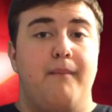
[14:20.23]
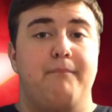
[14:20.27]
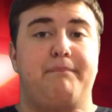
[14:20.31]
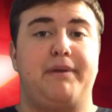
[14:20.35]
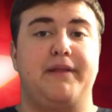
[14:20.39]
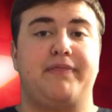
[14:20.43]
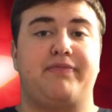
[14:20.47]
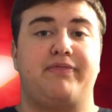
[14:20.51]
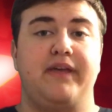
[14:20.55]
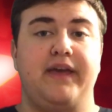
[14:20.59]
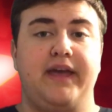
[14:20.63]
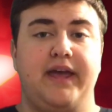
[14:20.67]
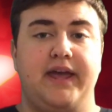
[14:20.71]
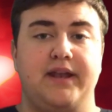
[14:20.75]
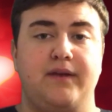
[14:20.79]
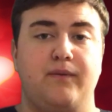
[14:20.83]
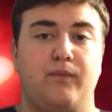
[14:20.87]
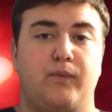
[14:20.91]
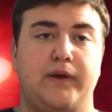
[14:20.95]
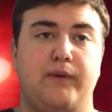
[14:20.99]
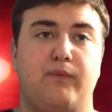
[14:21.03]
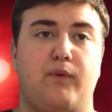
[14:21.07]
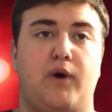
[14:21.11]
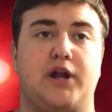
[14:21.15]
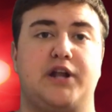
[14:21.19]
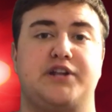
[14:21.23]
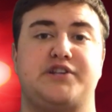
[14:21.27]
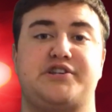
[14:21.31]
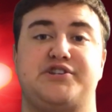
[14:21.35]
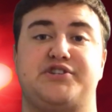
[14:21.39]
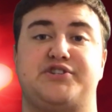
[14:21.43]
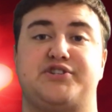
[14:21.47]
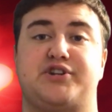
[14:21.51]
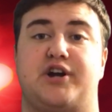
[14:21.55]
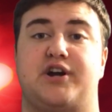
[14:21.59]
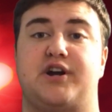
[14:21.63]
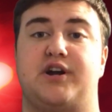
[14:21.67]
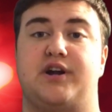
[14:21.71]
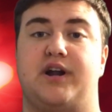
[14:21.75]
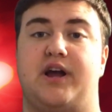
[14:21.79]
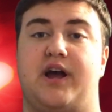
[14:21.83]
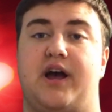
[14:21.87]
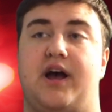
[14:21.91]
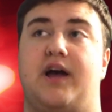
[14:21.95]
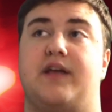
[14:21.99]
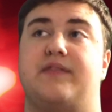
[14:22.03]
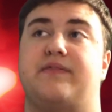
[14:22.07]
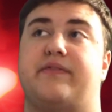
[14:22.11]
But then we wanted to start,